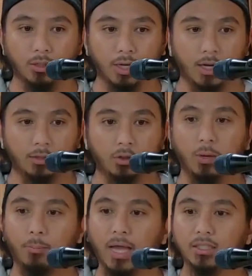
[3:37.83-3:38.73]
wa Jal to
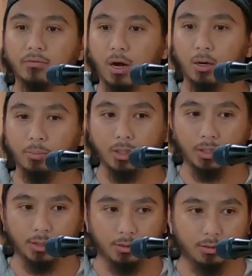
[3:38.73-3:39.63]
the best of our
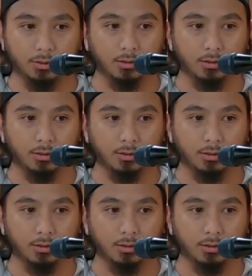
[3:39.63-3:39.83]
abilities.